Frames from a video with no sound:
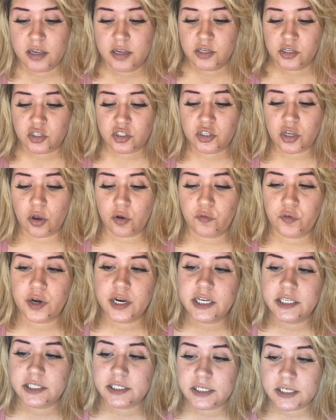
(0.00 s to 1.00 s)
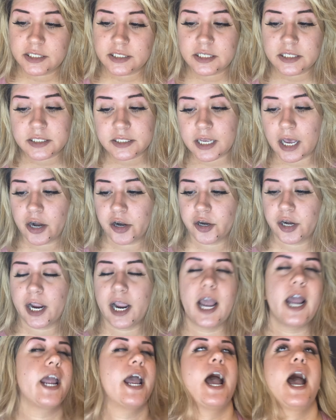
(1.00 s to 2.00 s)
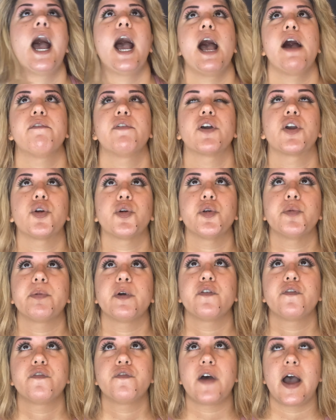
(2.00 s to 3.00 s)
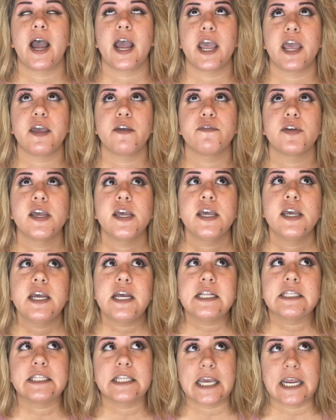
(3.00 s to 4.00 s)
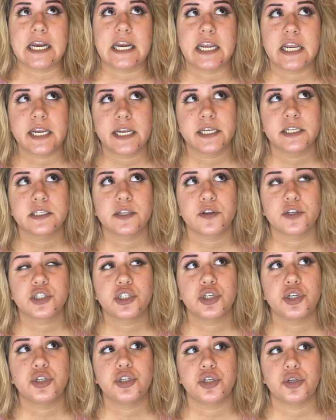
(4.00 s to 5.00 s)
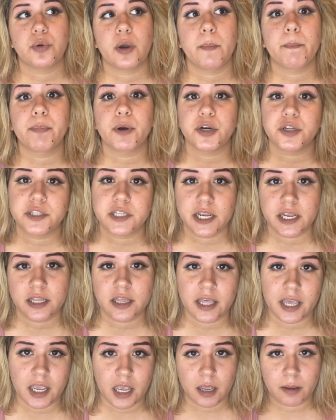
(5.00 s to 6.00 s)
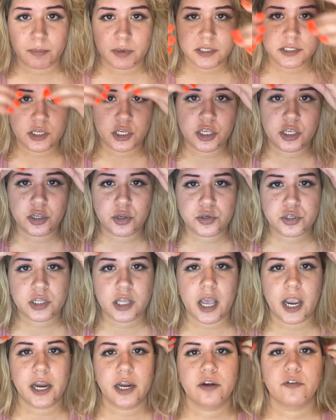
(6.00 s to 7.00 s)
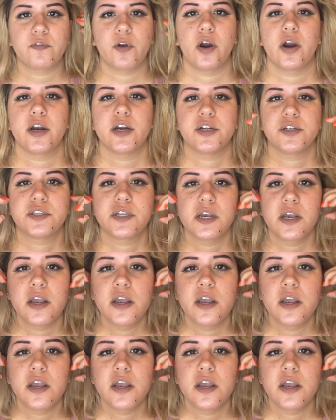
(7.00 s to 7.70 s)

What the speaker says: So for instance, this Saturday I have a group of 5 ladies to do a birthday glam. It's a huge client of ours.